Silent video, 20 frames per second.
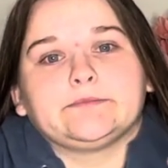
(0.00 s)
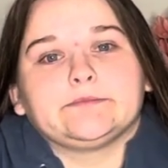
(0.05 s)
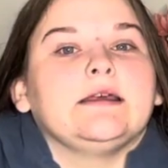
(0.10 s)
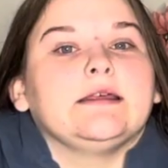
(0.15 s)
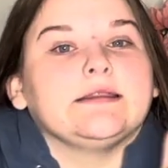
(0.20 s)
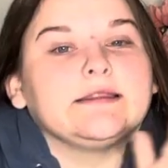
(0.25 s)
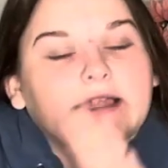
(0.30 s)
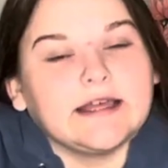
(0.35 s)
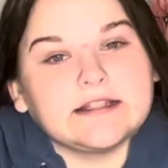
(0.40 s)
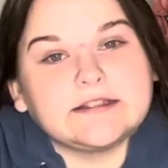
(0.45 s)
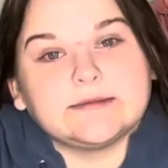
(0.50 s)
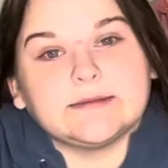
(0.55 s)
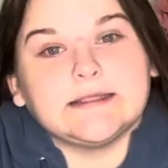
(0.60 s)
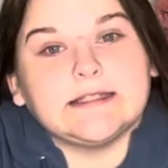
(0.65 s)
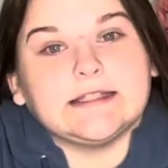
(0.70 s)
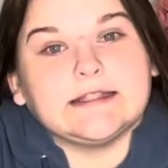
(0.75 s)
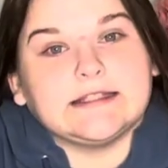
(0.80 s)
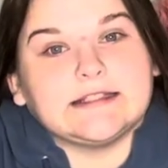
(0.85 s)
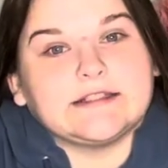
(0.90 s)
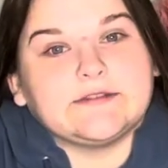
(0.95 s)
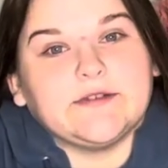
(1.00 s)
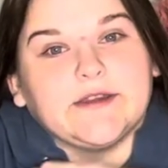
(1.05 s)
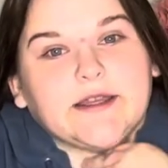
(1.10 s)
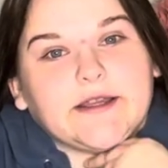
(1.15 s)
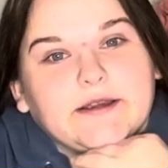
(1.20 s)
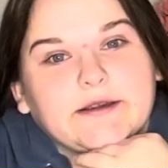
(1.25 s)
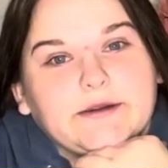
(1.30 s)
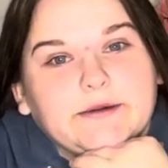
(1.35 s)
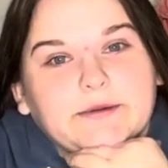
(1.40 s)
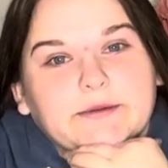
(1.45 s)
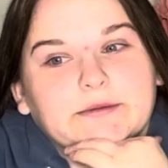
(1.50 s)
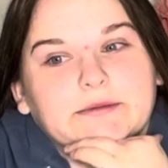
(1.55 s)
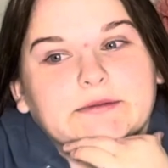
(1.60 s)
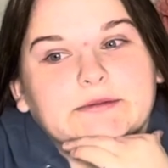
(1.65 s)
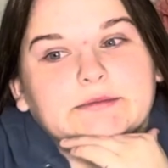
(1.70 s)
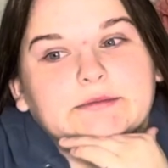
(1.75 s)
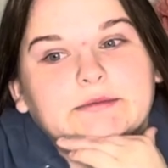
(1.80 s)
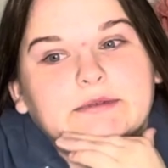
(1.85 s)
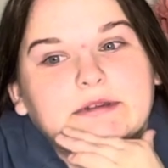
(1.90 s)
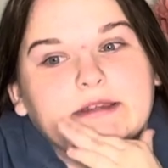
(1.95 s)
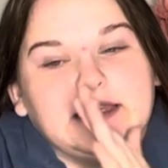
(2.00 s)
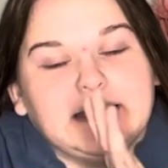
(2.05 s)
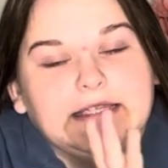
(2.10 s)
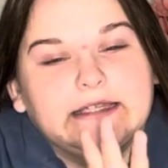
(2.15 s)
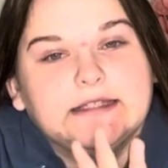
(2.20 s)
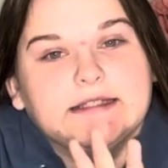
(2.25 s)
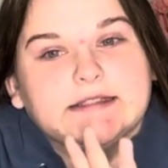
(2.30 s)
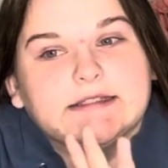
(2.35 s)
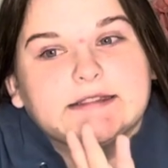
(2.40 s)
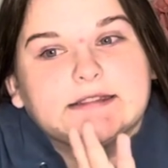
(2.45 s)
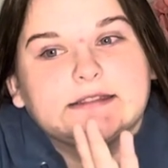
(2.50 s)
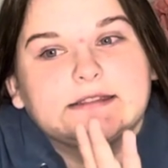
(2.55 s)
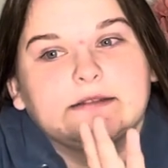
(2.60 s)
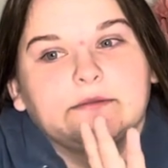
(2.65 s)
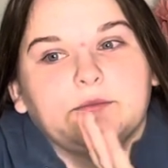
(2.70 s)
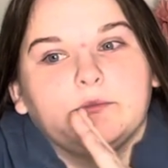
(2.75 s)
That's what this video is.